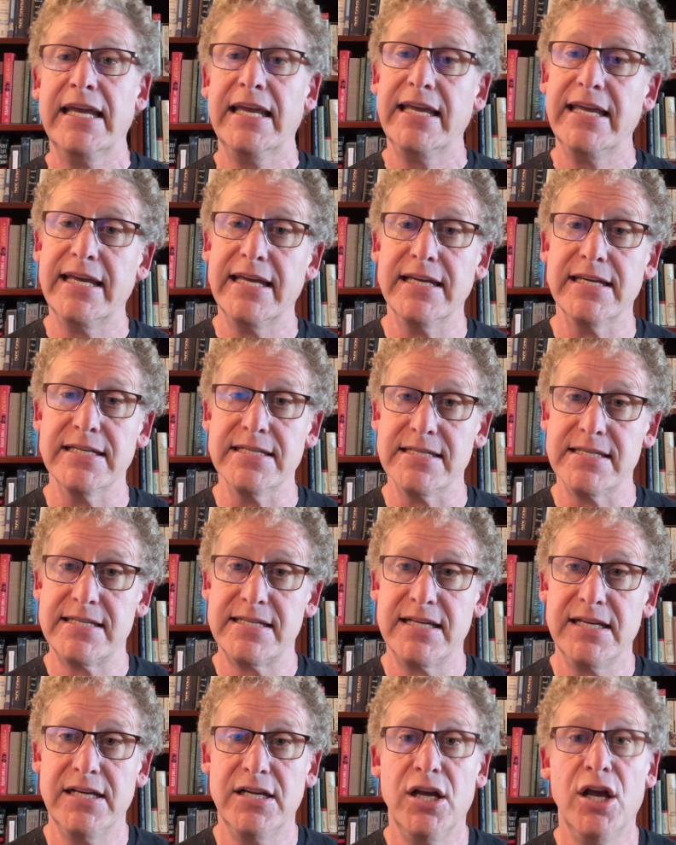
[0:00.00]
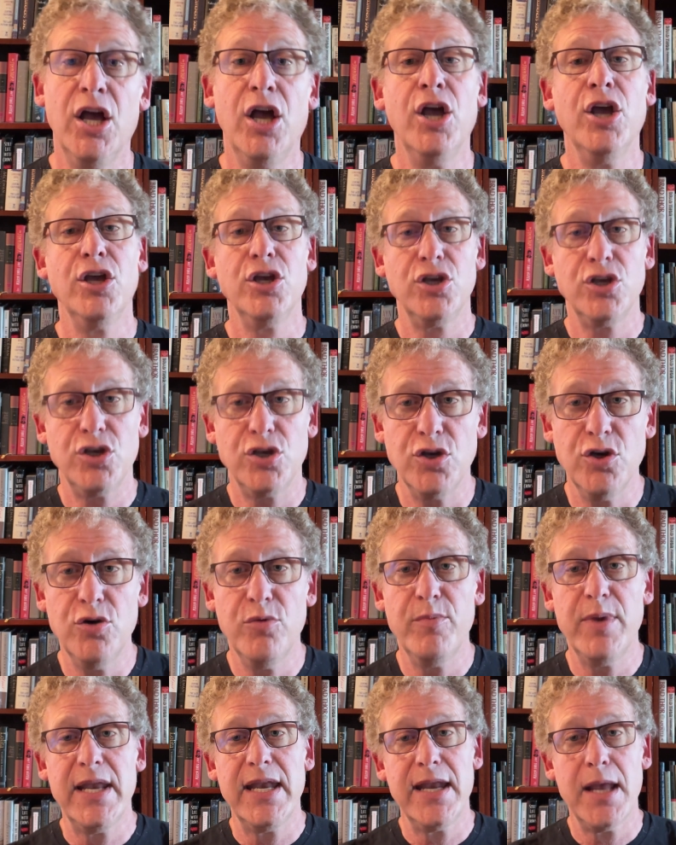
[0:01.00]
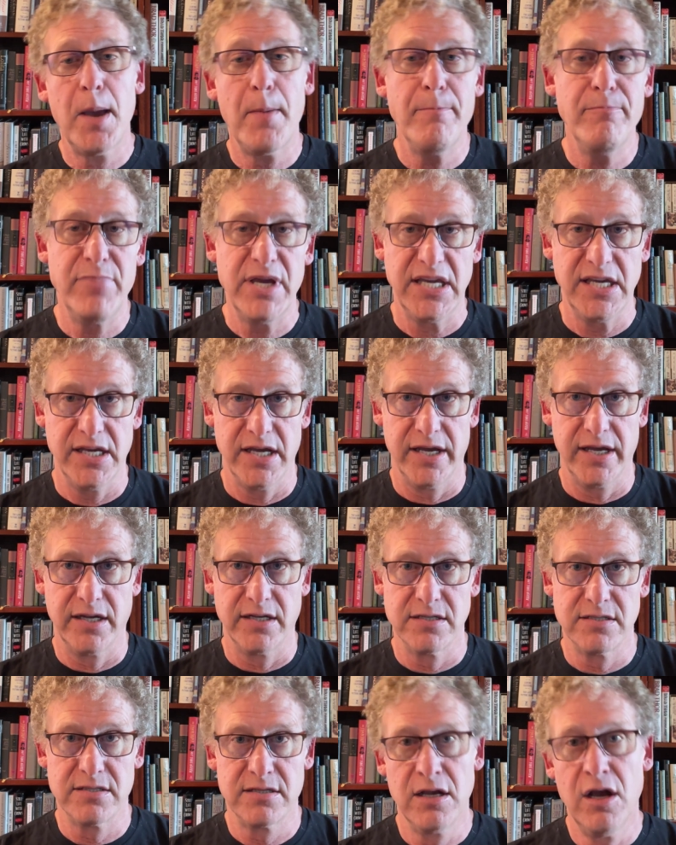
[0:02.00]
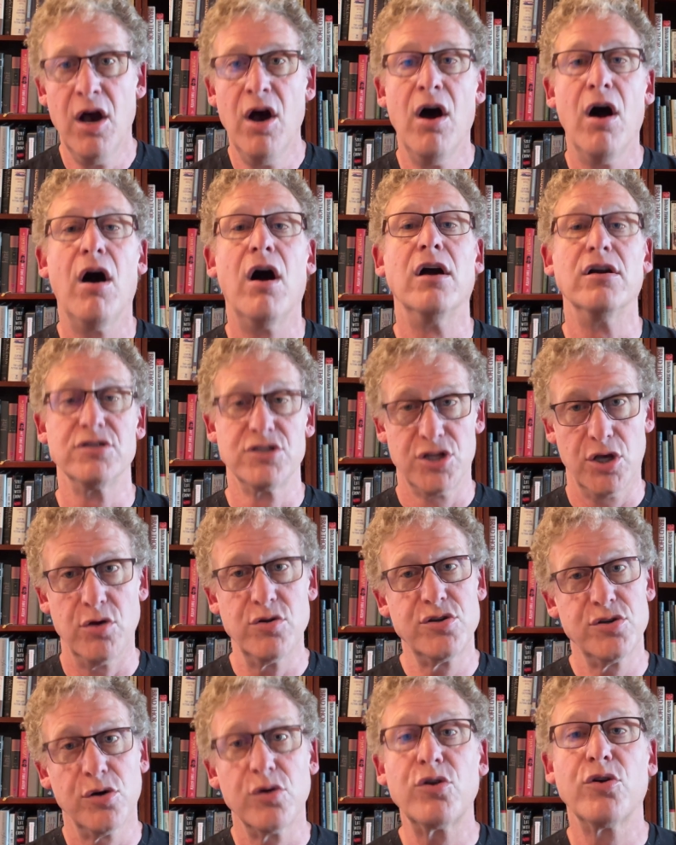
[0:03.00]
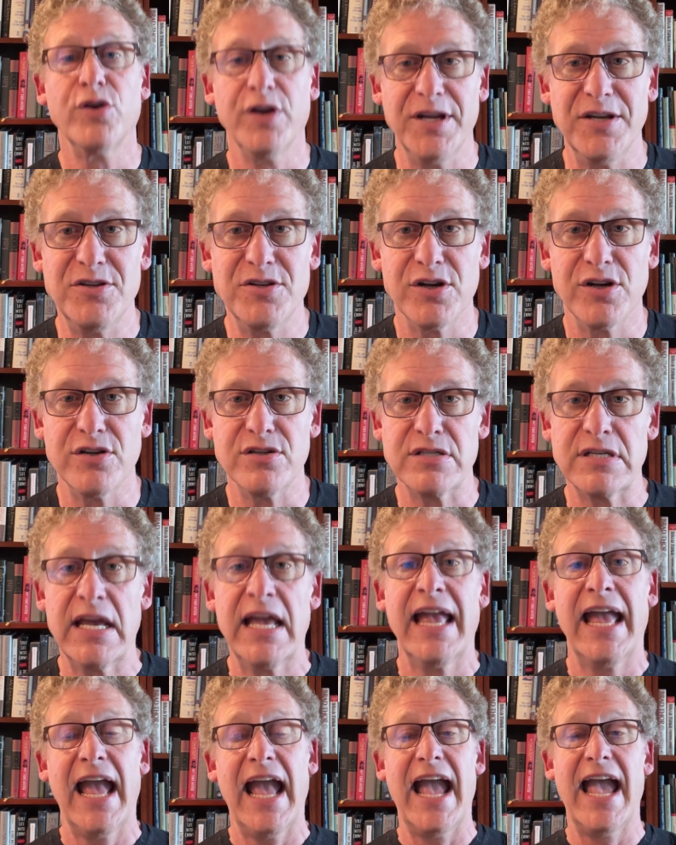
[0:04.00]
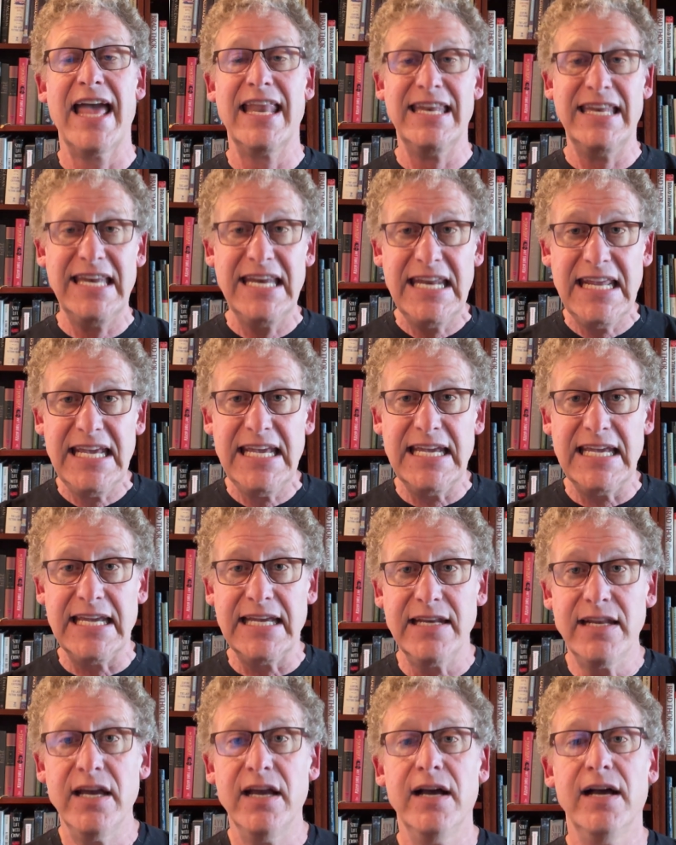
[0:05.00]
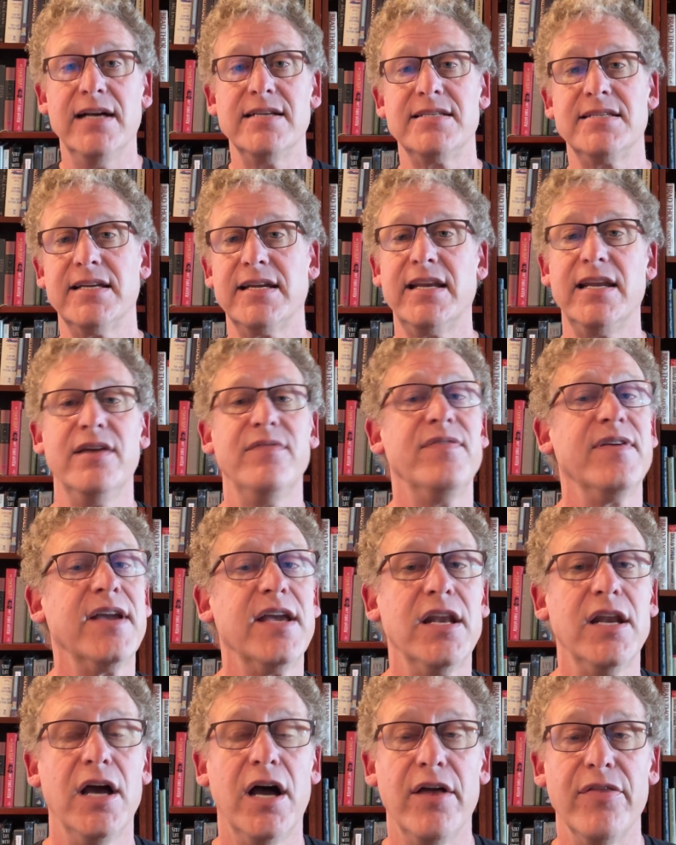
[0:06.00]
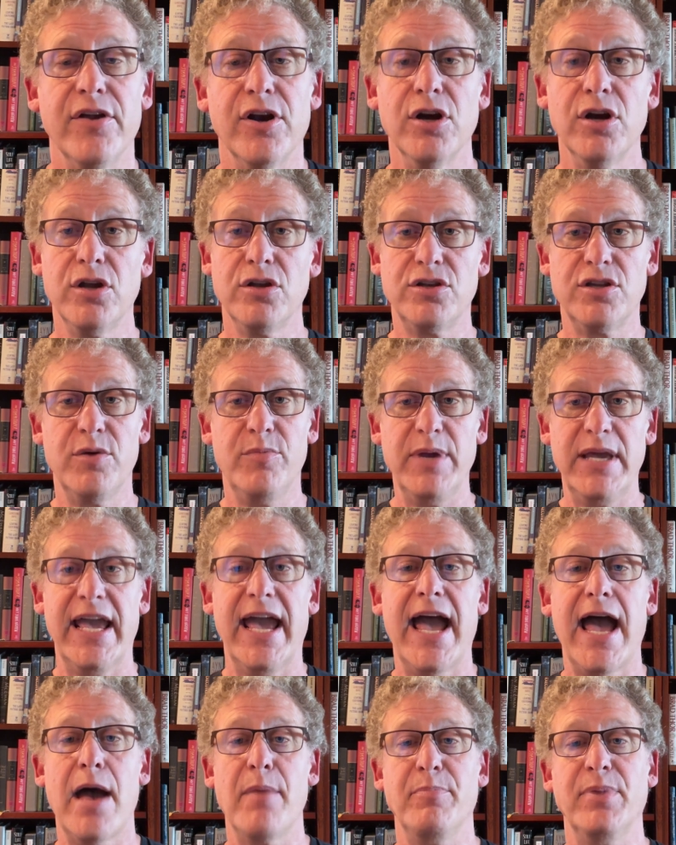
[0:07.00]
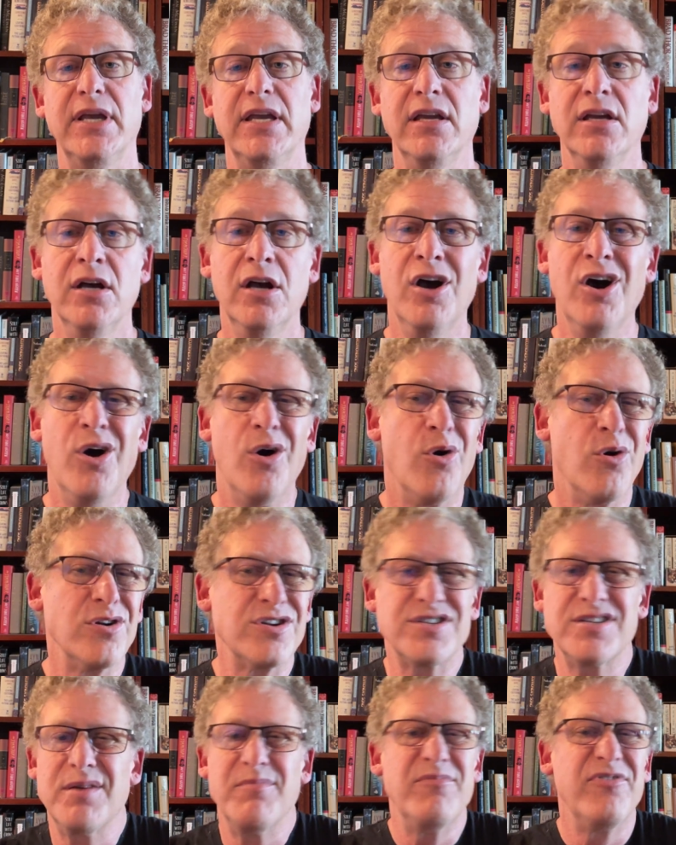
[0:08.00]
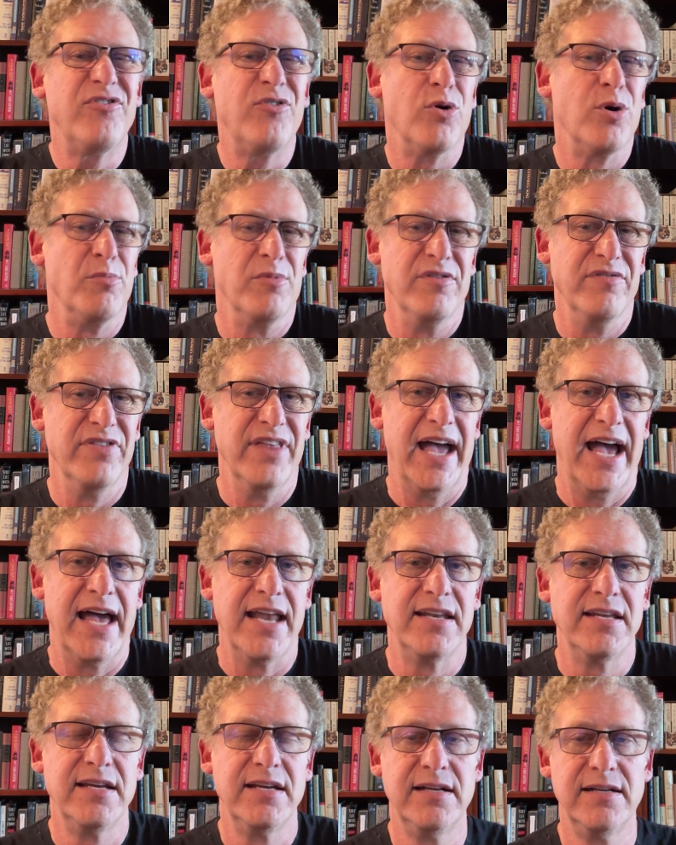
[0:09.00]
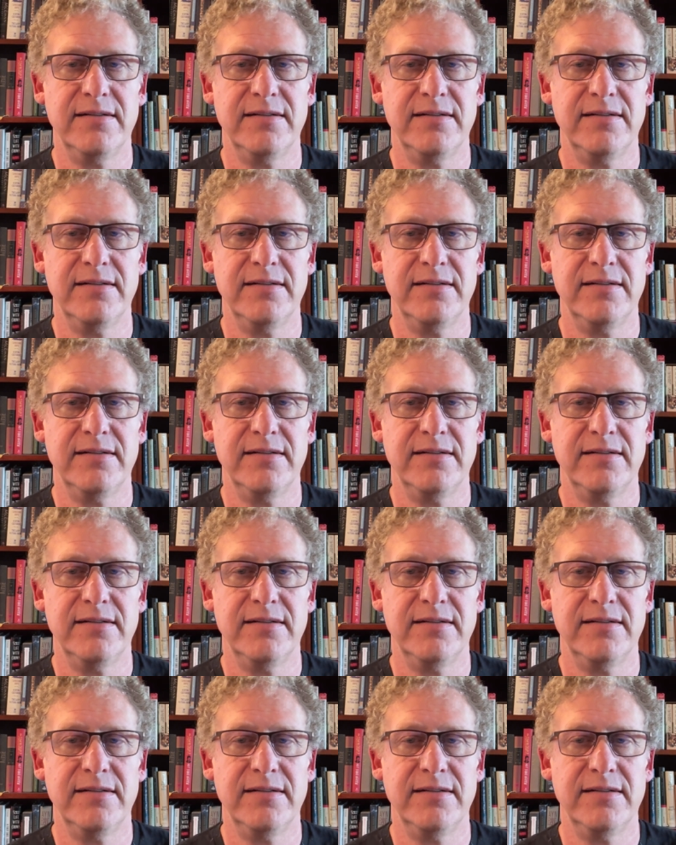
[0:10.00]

is human beings are social creatures and need a significant other to be happy, or some form of that.